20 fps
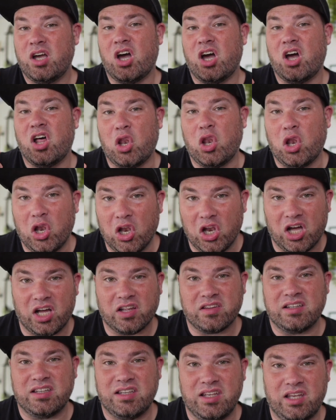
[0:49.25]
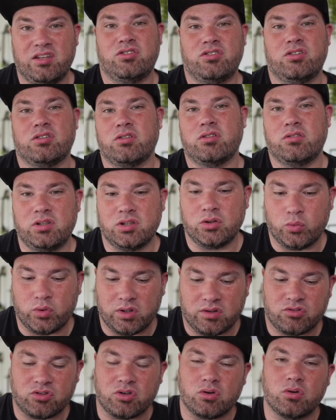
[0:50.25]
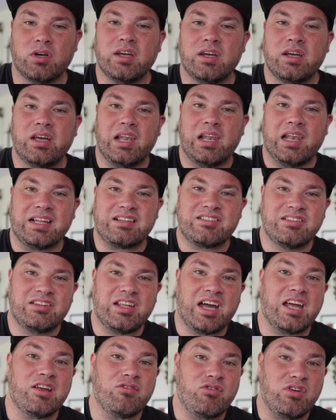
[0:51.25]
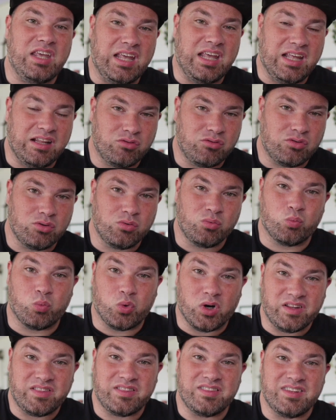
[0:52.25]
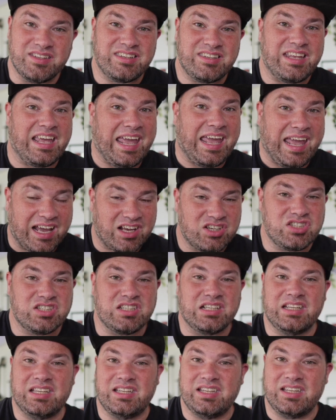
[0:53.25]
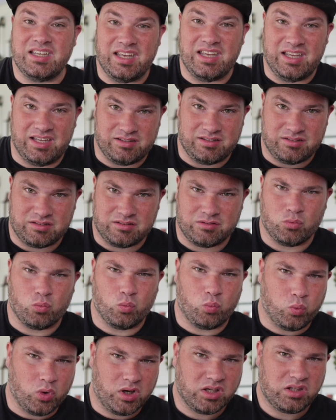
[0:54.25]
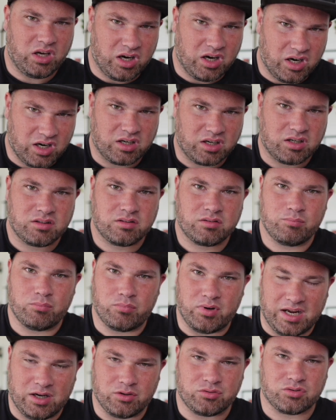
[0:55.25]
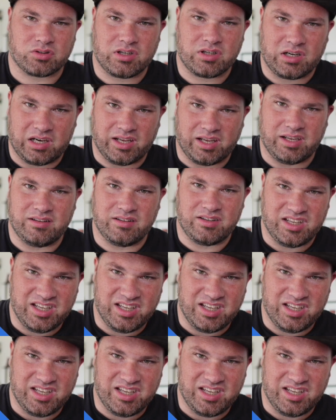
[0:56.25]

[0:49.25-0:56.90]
a lot easier to deal with. So let's dive into what this actually is. What are browser client